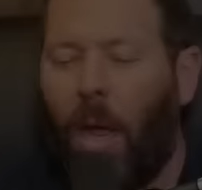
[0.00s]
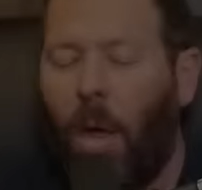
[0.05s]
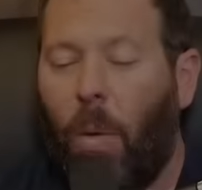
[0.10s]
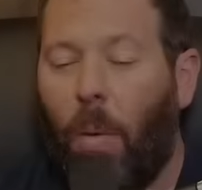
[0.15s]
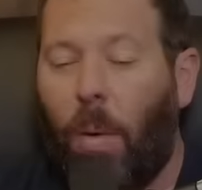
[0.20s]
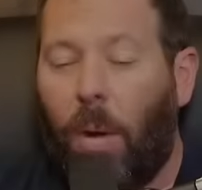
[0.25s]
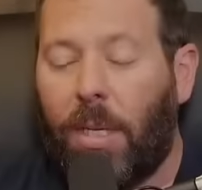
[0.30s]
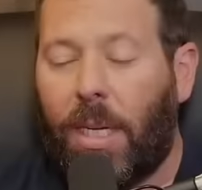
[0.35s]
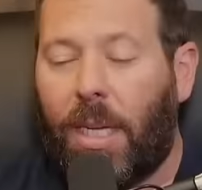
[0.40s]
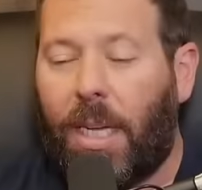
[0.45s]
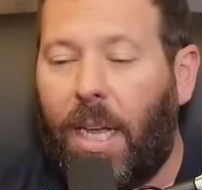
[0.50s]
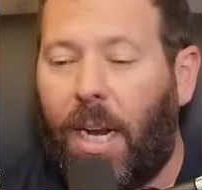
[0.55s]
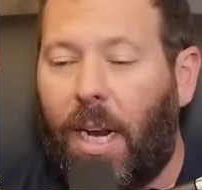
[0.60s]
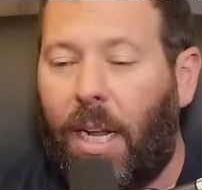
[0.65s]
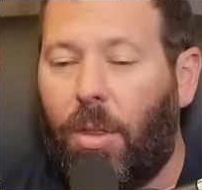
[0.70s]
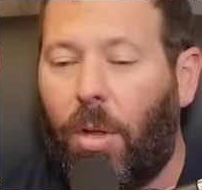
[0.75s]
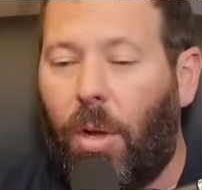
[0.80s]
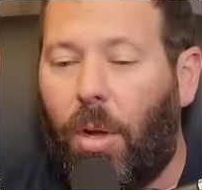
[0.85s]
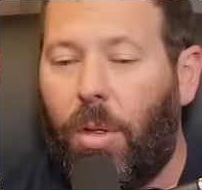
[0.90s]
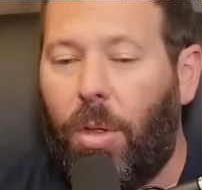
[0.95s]
When I was a kid, I
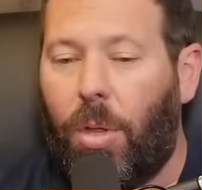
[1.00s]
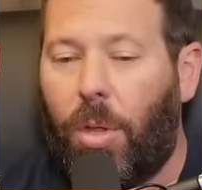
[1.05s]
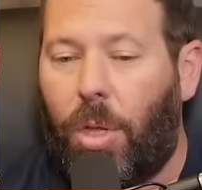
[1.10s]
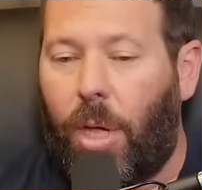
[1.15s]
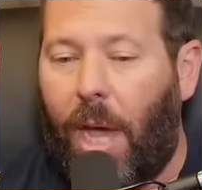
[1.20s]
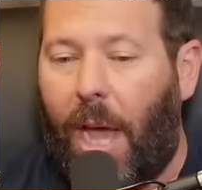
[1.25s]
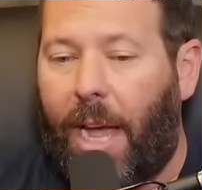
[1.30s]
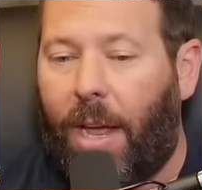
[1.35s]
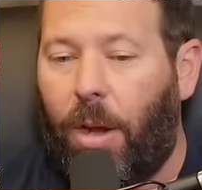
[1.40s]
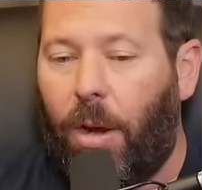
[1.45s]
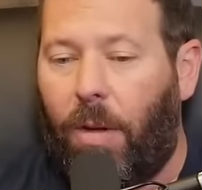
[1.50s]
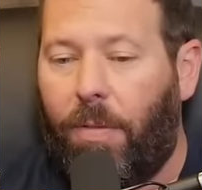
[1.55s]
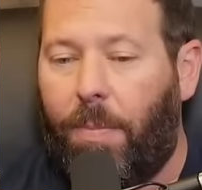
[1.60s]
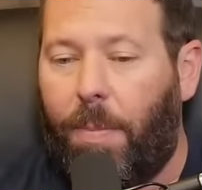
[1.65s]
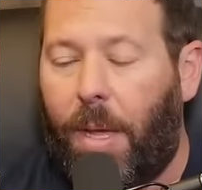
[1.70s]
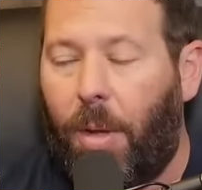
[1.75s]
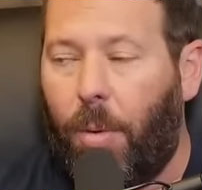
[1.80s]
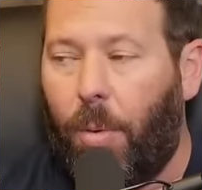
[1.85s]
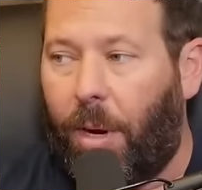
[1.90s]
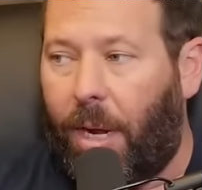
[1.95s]
thought jacking off
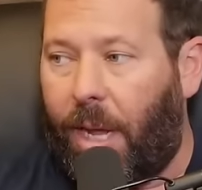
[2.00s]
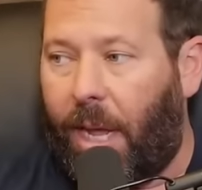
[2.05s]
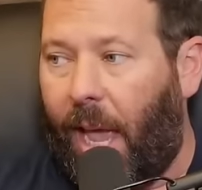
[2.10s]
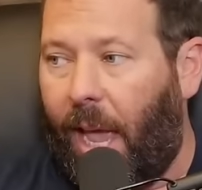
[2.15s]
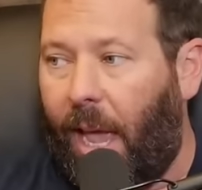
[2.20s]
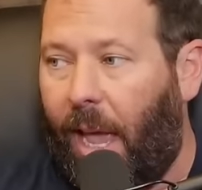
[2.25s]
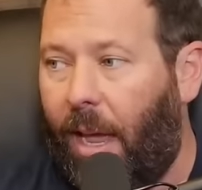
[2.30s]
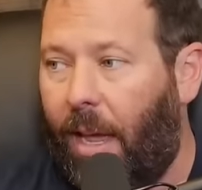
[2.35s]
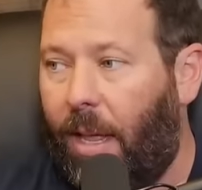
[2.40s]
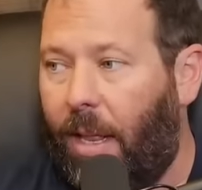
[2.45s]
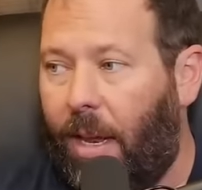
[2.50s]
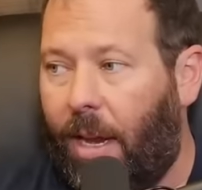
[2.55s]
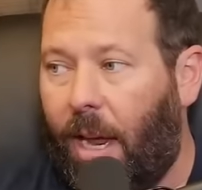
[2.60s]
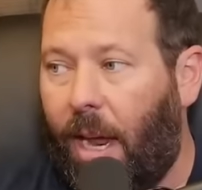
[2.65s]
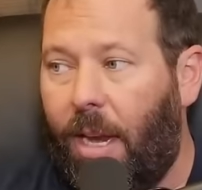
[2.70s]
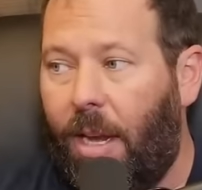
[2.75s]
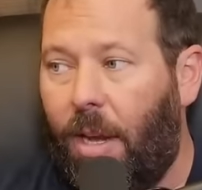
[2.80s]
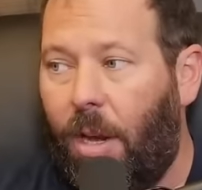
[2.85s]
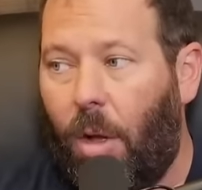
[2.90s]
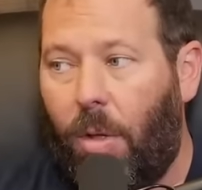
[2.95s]
meant you were gay. Like, yeah.
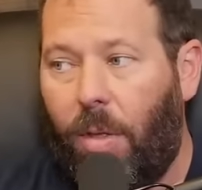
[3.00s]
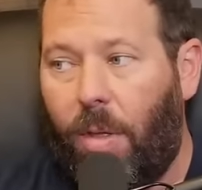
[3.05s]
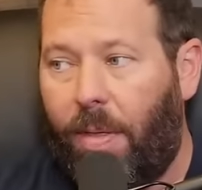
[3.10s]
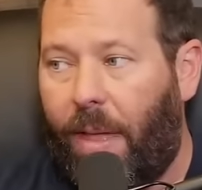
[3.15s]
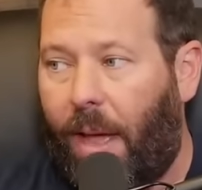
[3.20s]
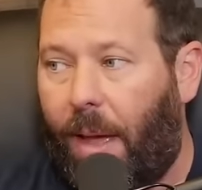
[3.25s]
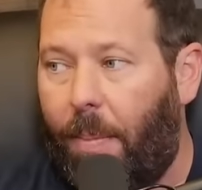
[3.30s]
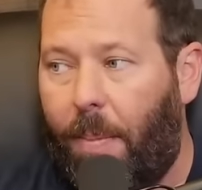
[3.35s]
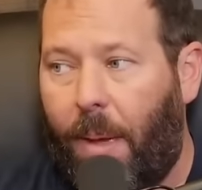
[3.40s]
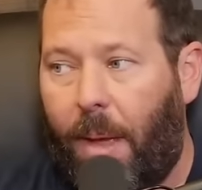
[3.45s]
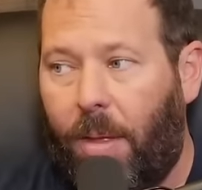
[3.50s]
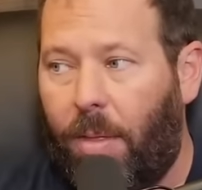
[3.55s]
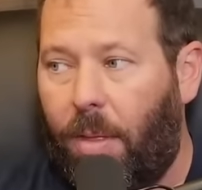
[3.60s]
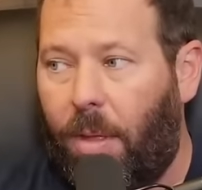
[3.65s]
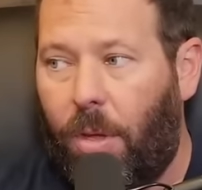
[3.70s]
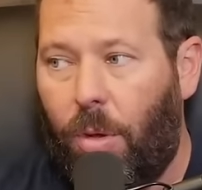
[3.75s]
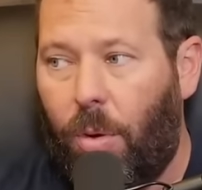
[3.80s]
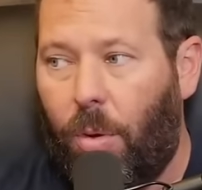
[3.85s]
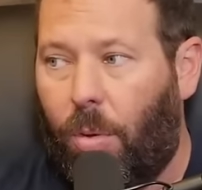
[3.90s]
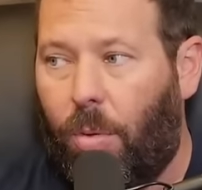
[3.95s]
I didn't know that that meant
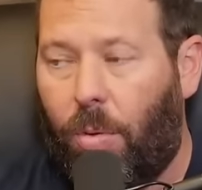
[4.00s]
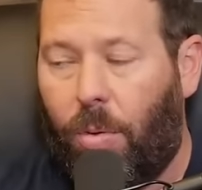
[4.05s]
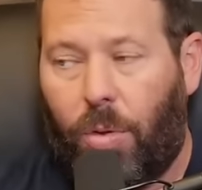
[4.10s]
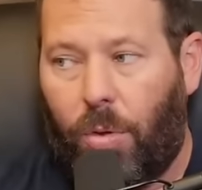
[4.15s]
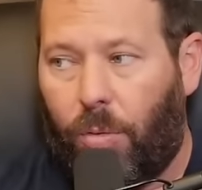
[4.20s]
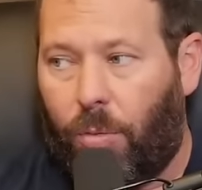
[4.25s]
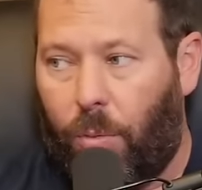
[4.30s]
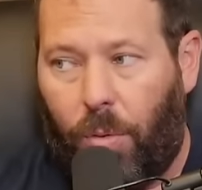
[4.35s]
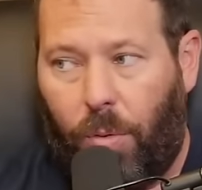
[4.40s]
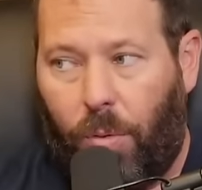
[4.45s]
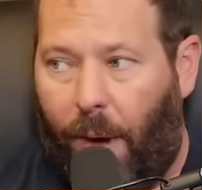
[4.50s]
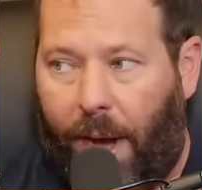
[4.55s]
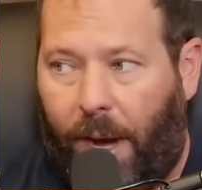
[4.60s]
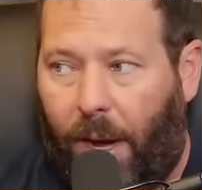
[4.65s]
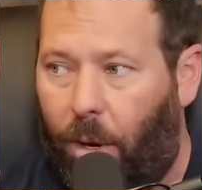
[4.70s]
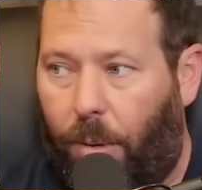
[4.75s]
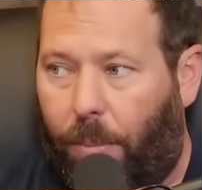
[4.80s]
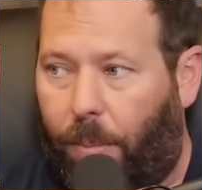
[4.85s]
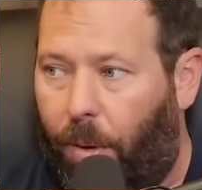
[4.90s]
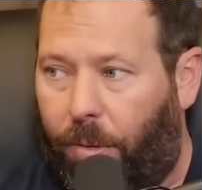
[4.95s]
that you just were a
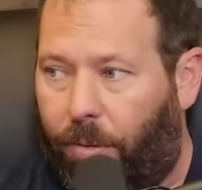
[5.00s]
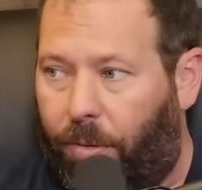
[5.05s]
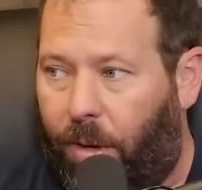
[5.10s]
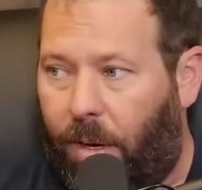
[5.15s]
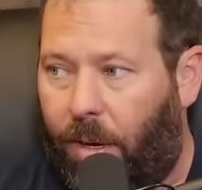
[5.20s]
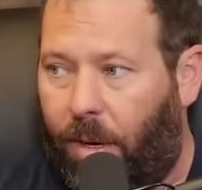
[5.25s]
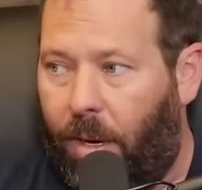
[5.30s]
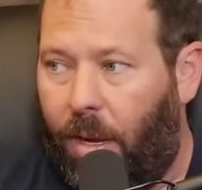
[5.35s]
regular person.